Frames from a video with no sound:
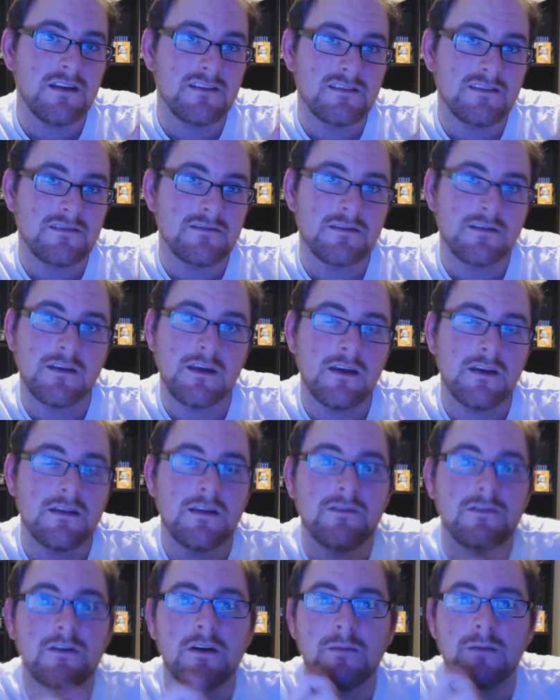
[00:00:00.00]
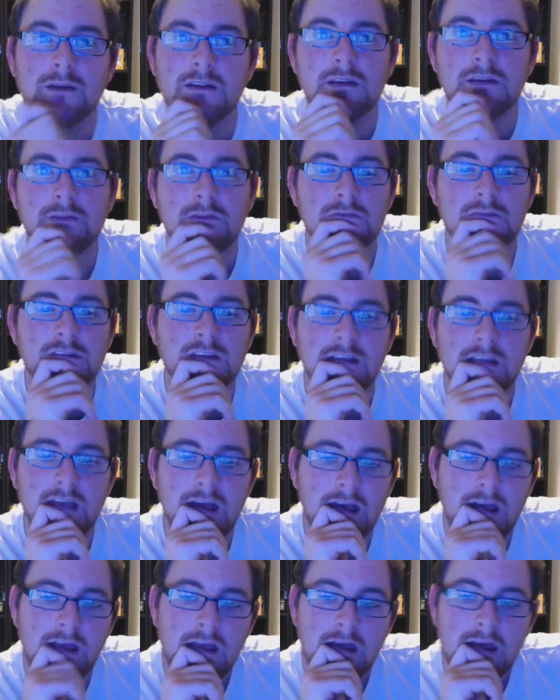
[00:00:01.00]
So yeah, leave a comment if you want to see
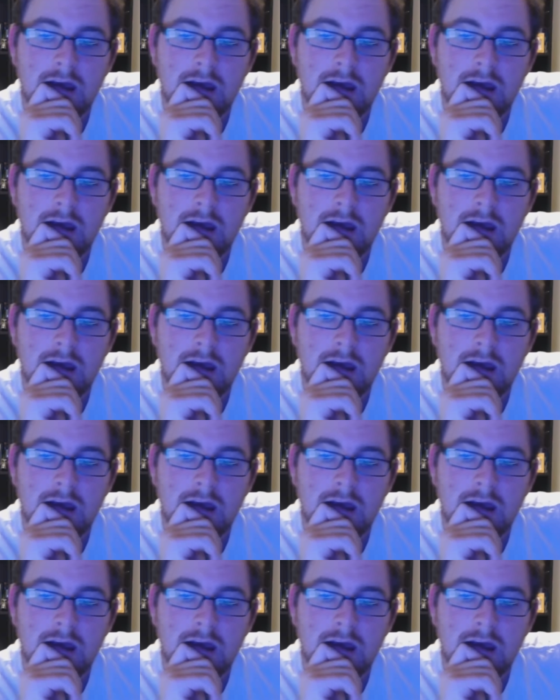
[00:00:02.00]
that.